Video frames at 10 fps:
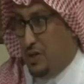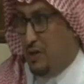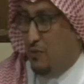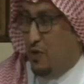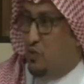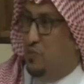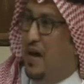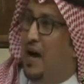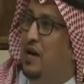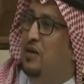what's
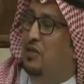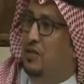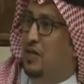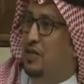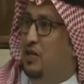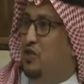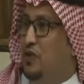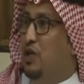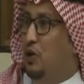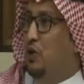behind is that he's very
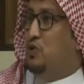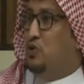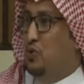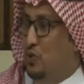close to you.